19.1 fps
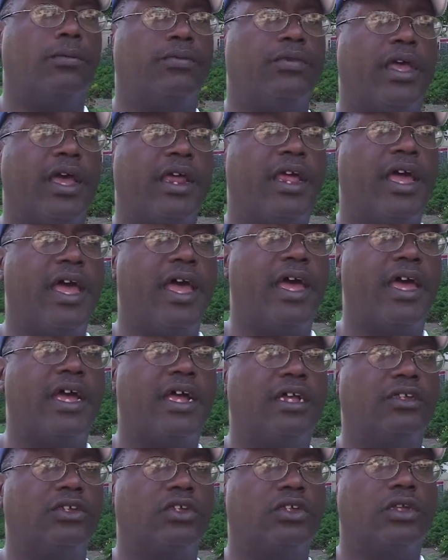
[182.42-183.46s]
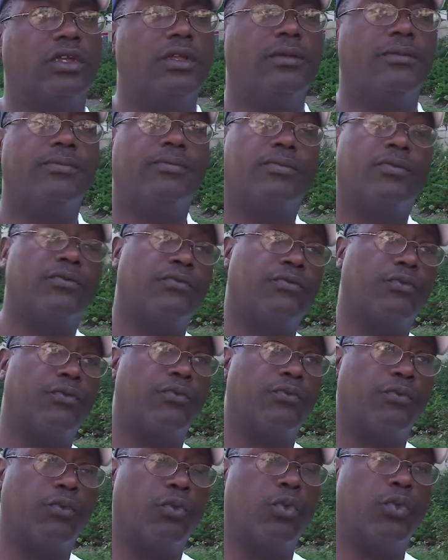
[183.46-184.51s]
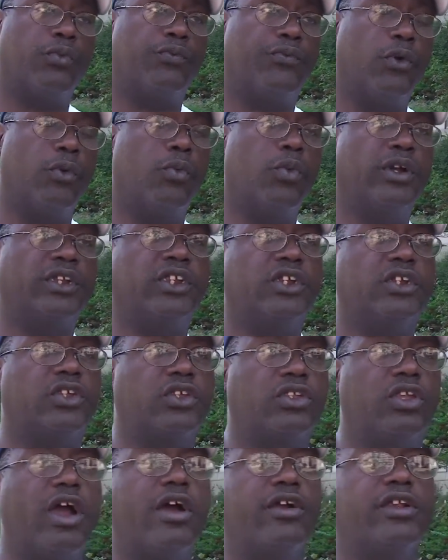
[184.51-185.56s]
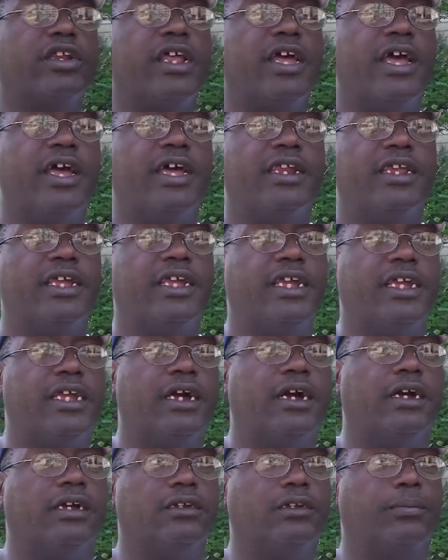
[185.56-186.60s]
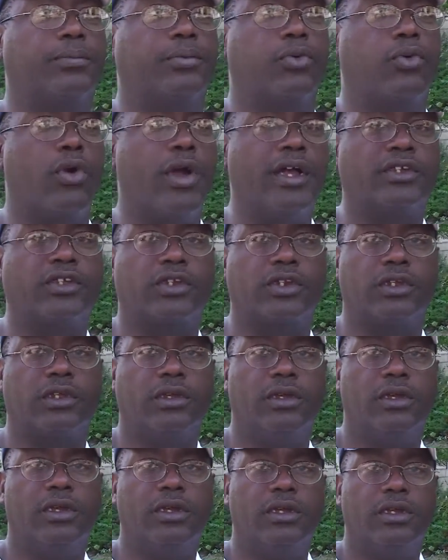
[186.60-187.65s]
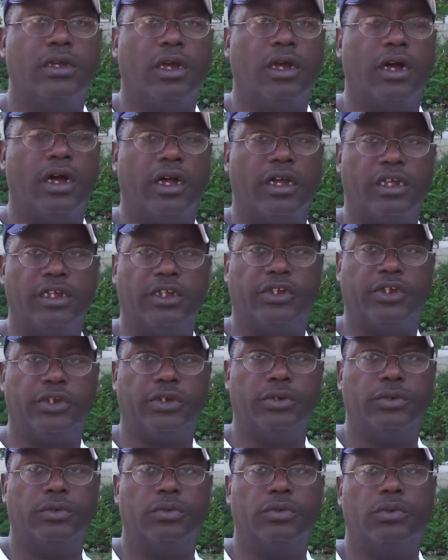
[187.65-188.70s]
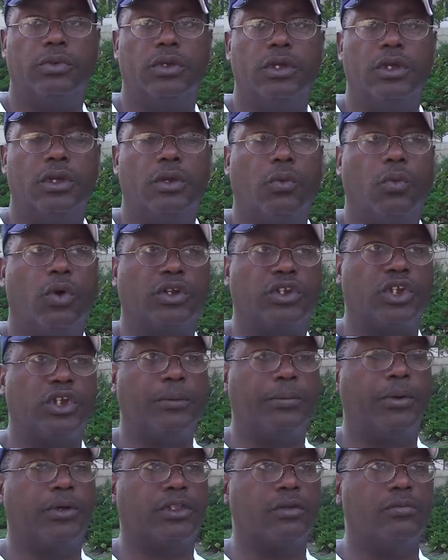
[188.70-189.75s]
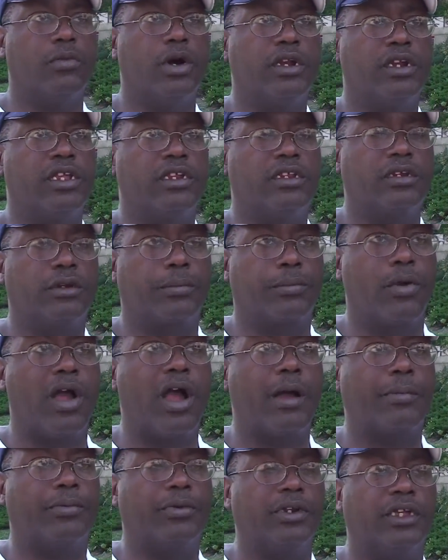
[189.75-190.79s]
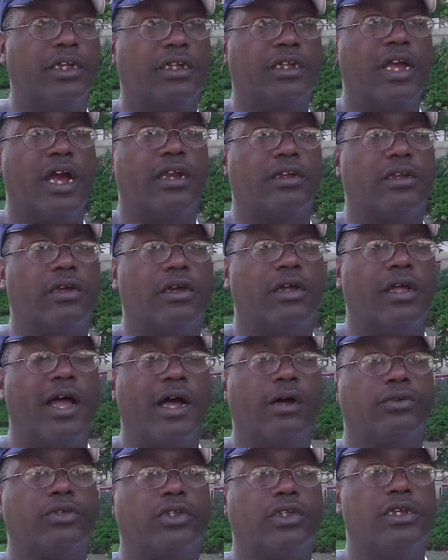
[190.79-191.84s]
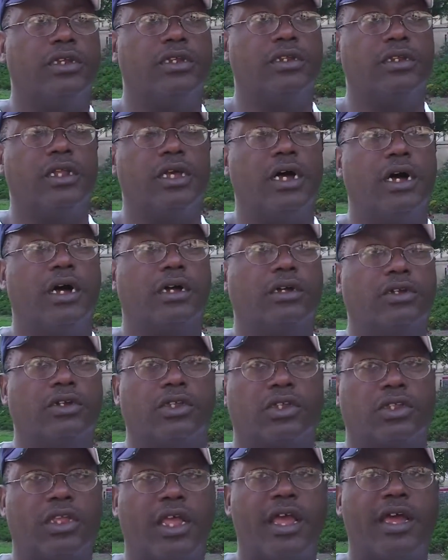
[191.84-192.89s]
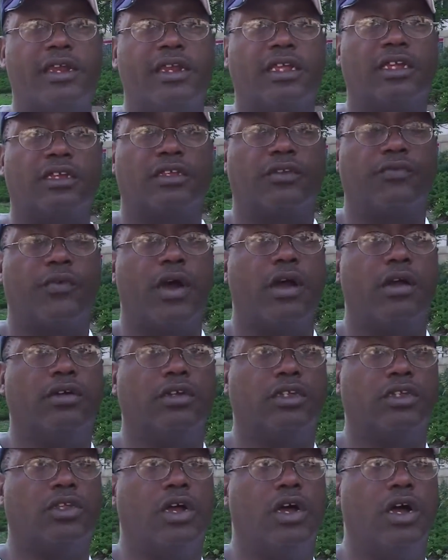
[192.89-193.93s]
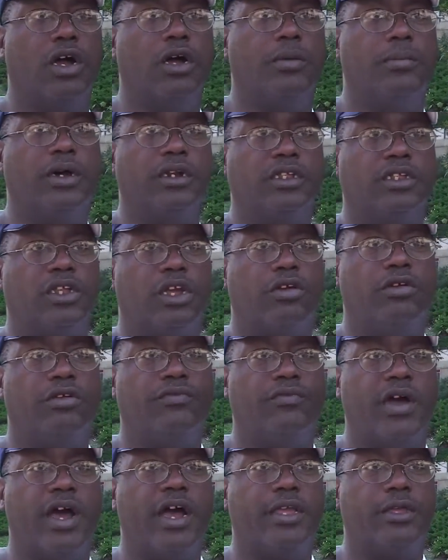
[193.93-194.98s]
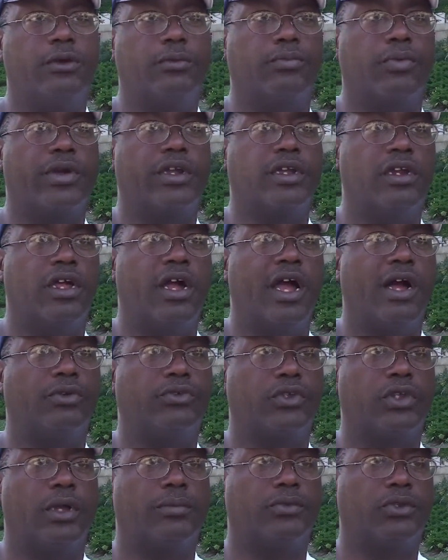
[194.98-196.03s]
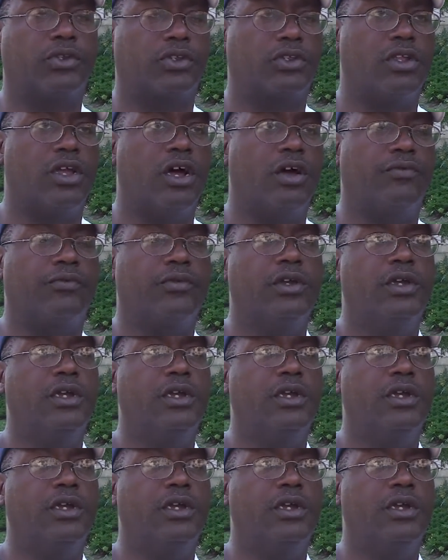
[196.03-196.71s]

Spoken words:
that has, from which it started at a depressed issue. Once she put the money into the property and got the house in good standing as far as monetary value, bringing a house up to snuff,